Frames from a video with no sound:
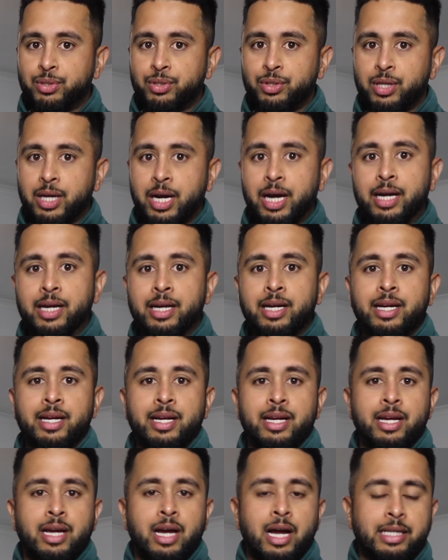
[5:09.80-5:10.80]
you that.
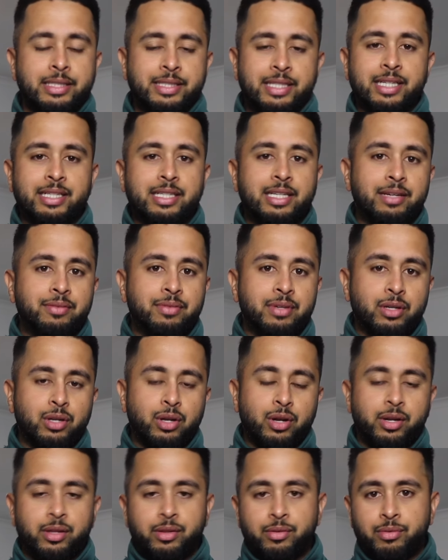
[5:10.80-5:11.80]
I checked even a
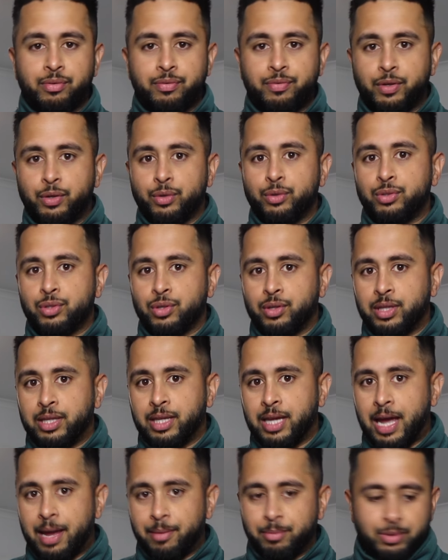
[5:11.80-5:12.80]
lot of the reviews on
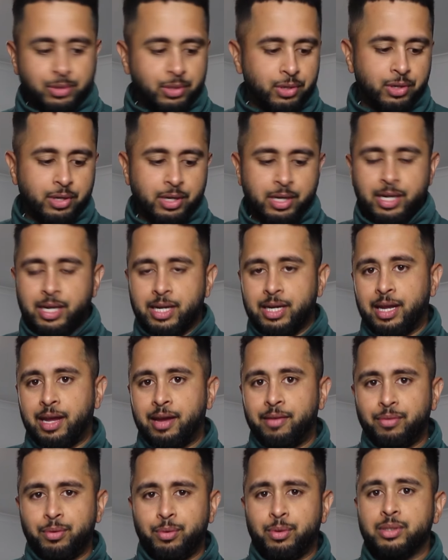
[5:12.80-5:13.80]
the Amazon and
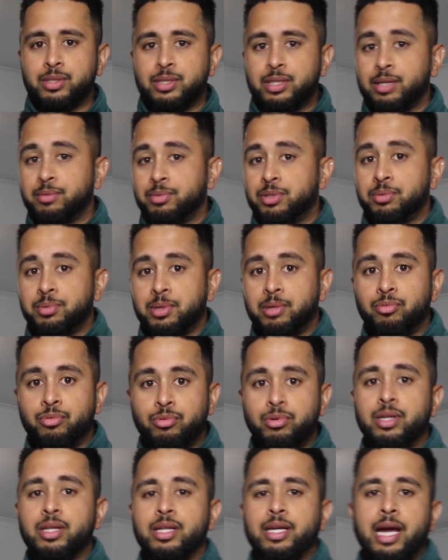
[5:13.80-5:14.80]
everyone seems to be
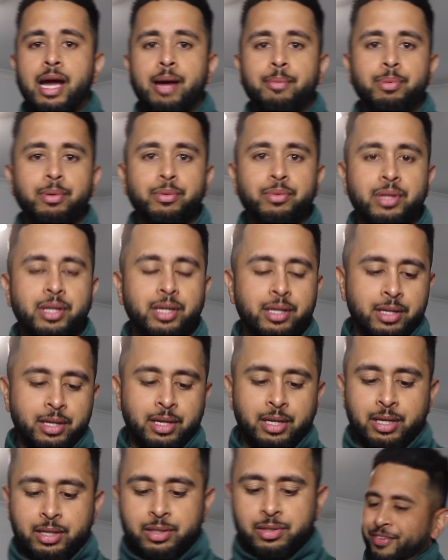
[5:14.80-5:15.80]
really happy with it.
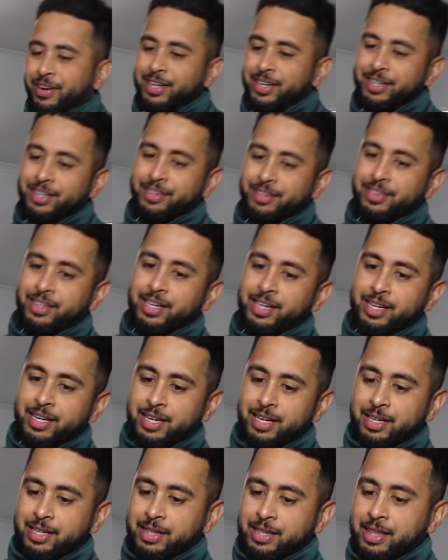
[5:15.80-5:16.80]
It's funny to
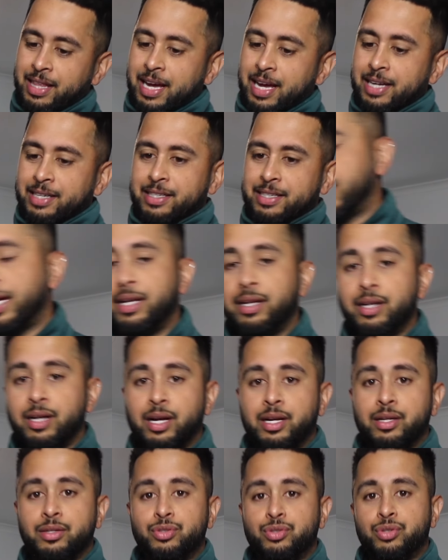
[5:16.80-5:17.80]
think that
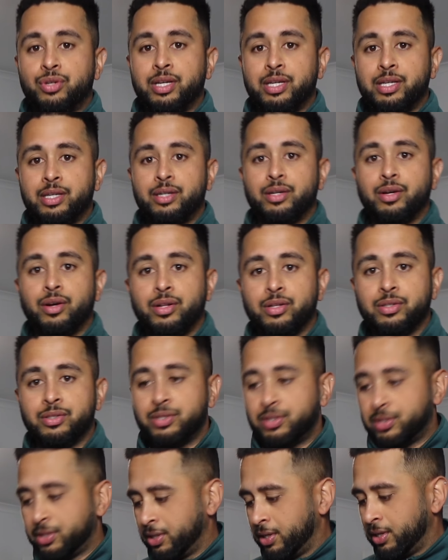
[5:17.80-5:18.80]
89 Australian
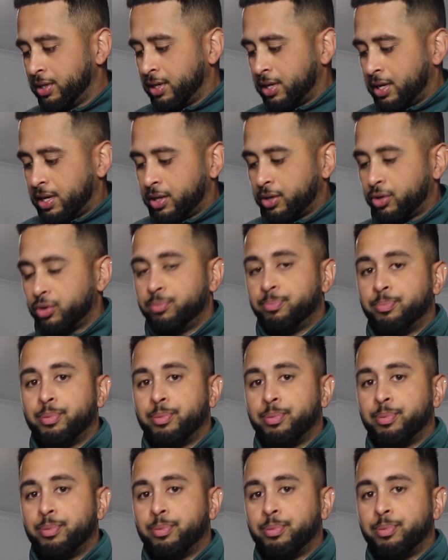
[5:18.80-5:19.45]
dollars could